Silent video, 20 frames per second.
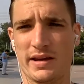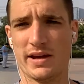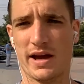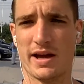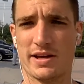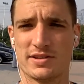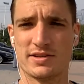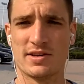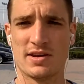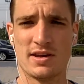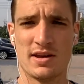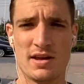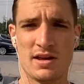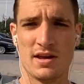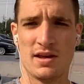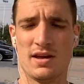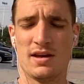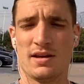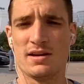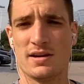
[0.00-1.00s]
Hey guys,
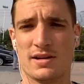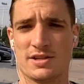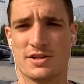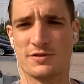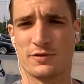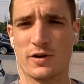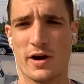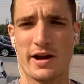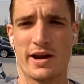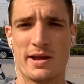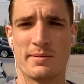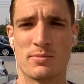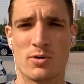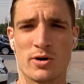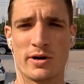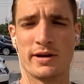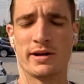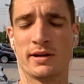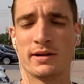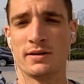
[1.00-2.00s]
it's Friday
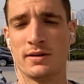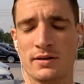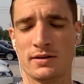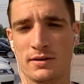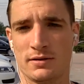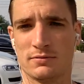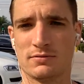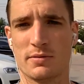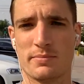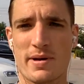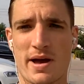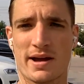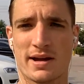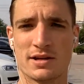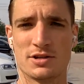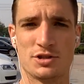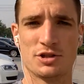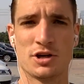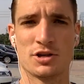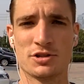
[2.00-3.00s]
morning, we're
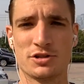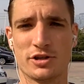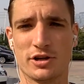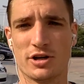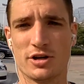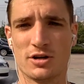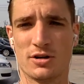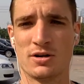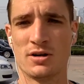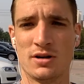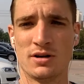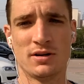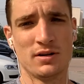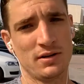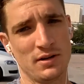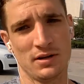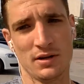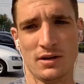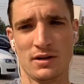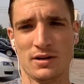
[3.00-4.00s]
back in Zhengzhou.
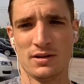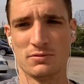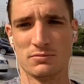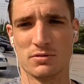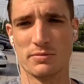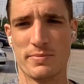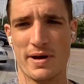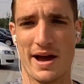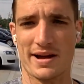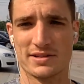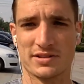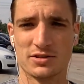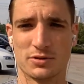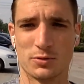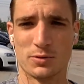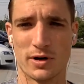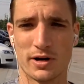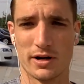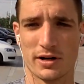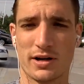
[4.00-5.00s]
We're back to
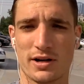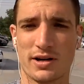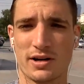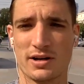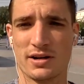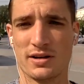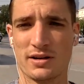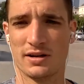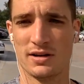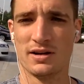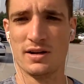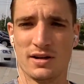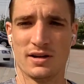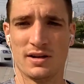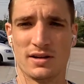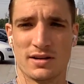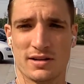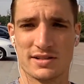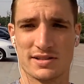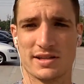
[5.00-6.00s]
work.
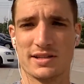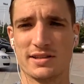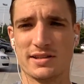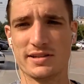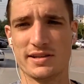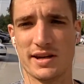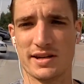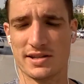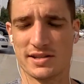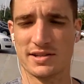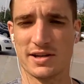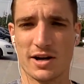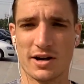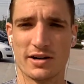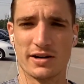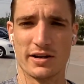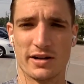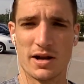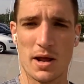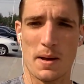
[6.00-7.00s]
Let's get the day
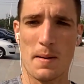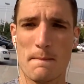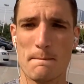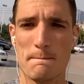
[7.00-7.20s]
started.